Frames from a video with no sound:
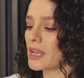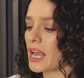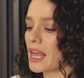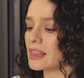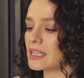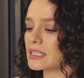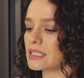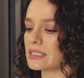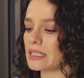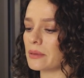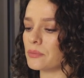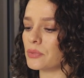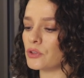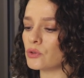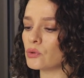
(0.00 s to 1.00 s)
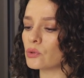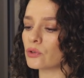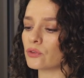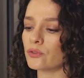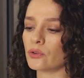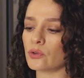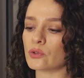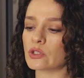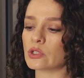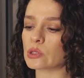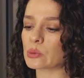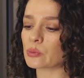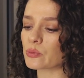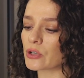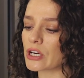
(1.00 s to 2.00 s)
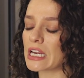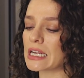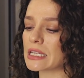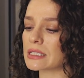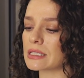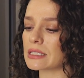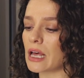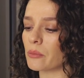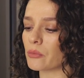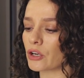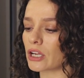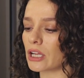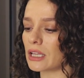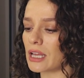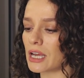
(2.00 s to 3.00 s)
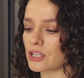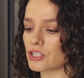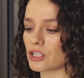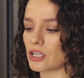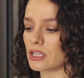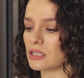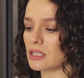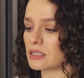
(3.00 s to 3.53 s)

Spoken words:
And this is a beautiful spring summer collection.